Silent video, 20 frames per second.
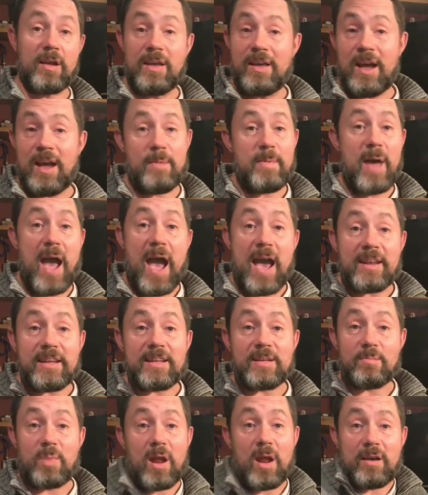I'm
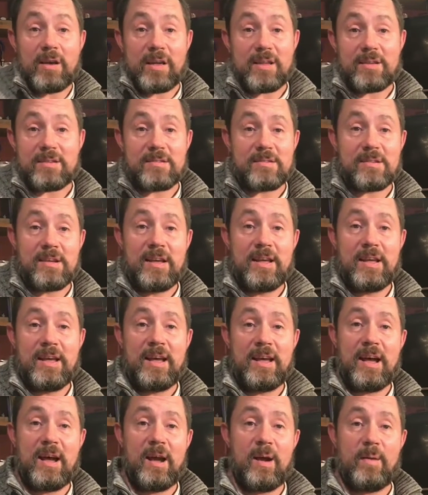adding plugins,
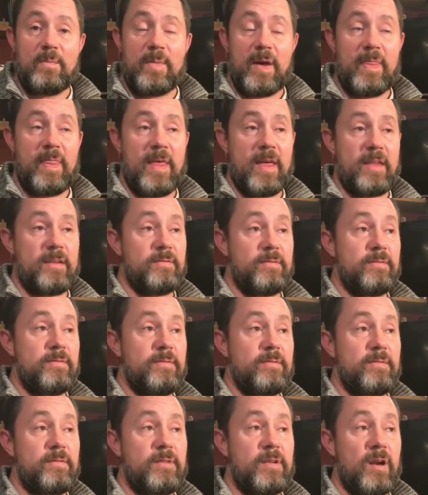and then
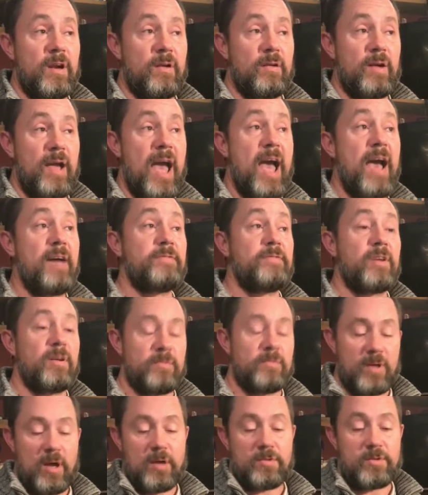after
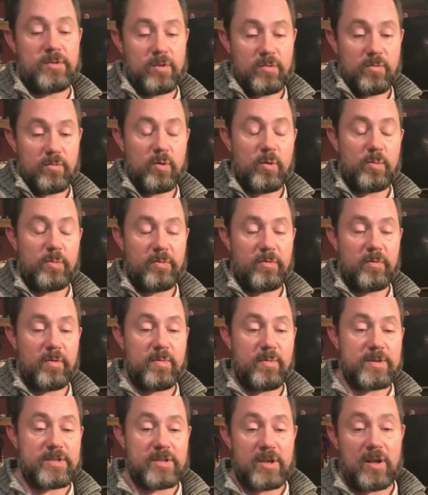I'll do a raw
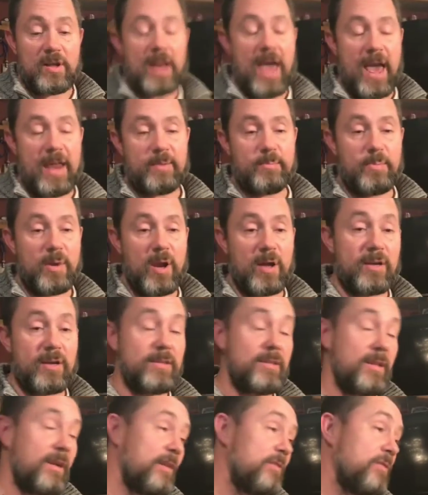performance, I'll add a plugin,
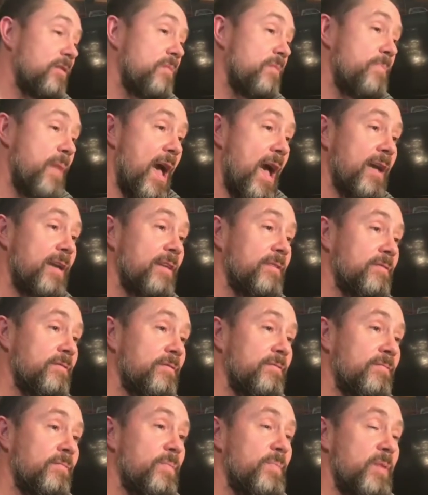then I'll go back and
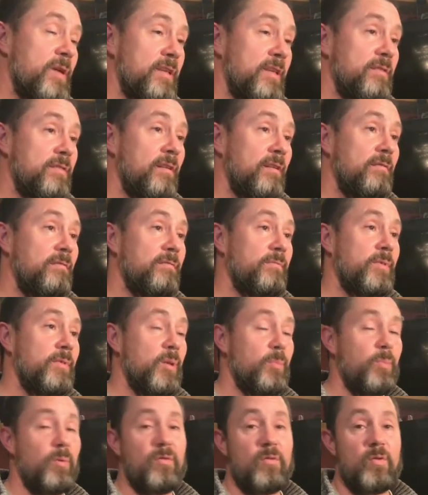repeat the
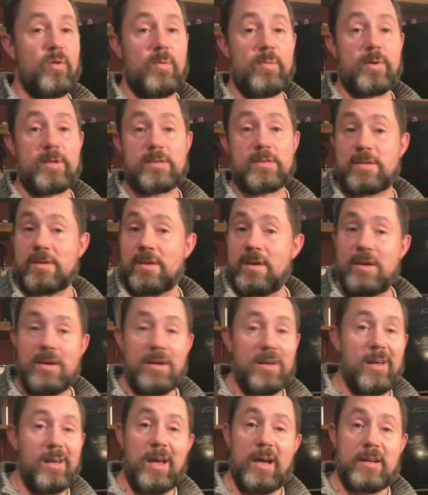performance,
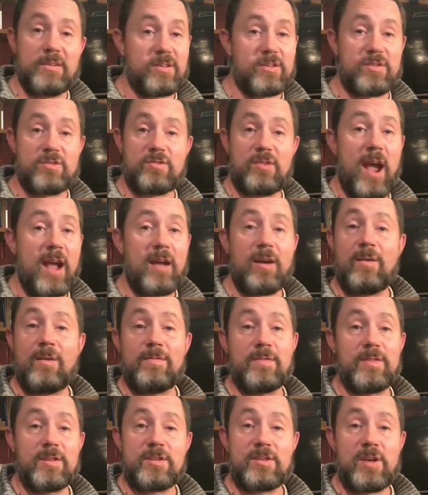and just track over
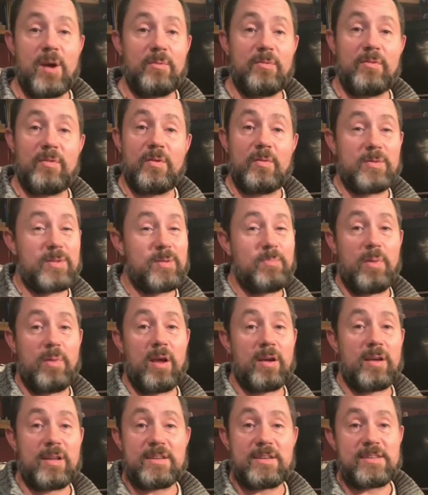the top of it with the
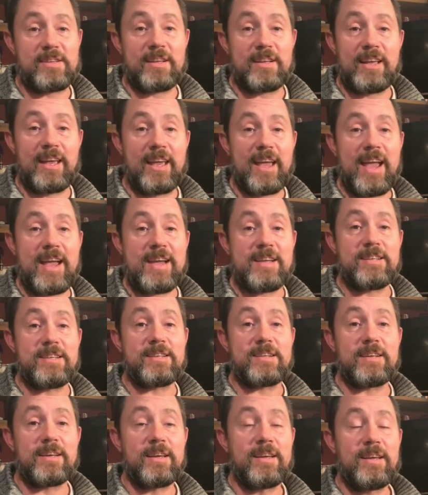plugin still engaged.
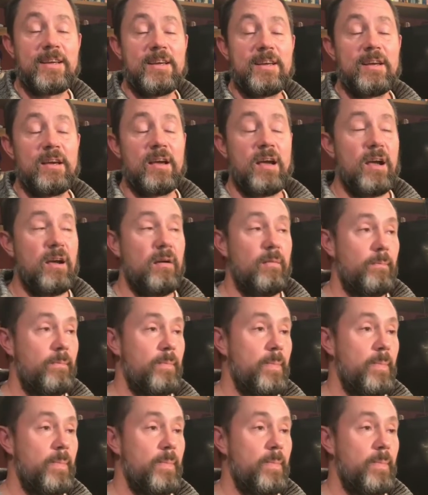I'm